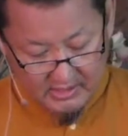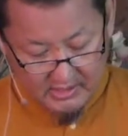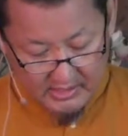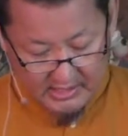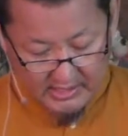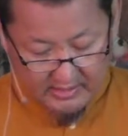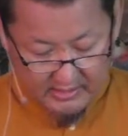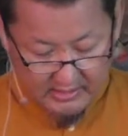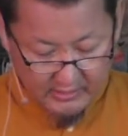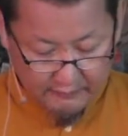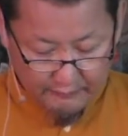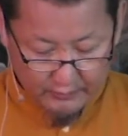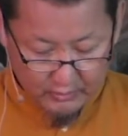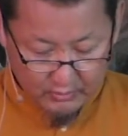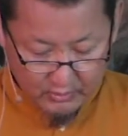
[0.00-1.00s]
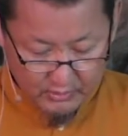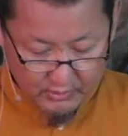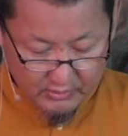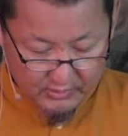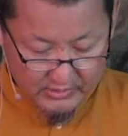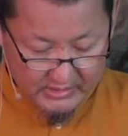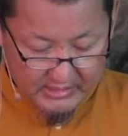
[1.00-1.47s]
And therefore
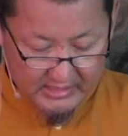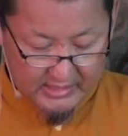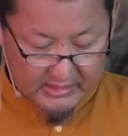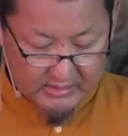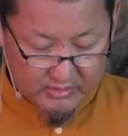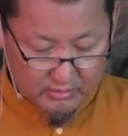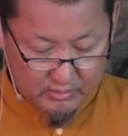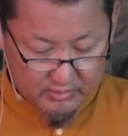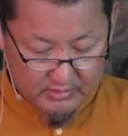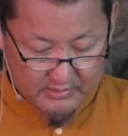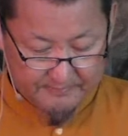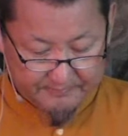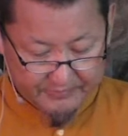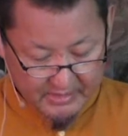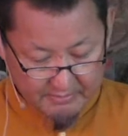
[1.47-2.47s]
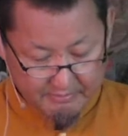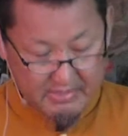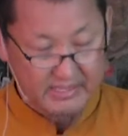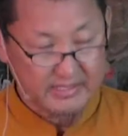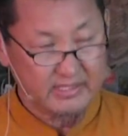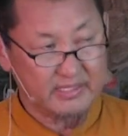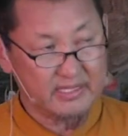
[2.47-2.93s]
also it's like to
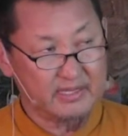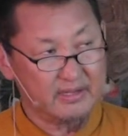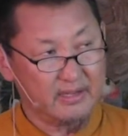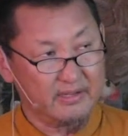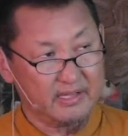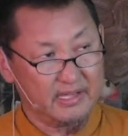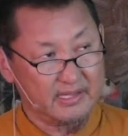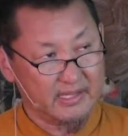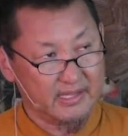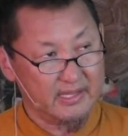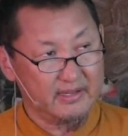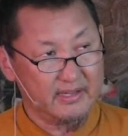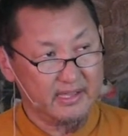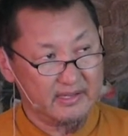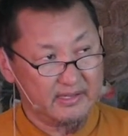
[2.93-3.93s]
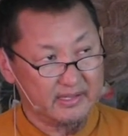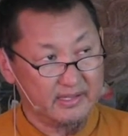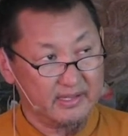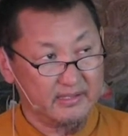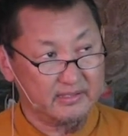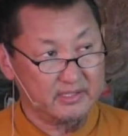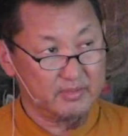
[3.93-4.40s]
meditate on again and
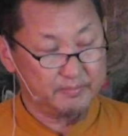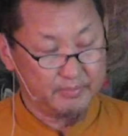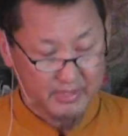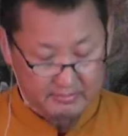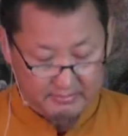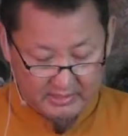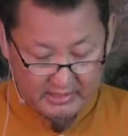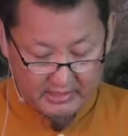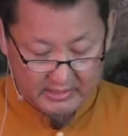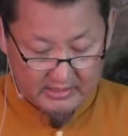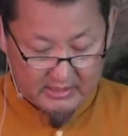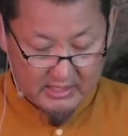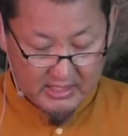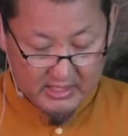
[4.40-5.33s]
again impermanent.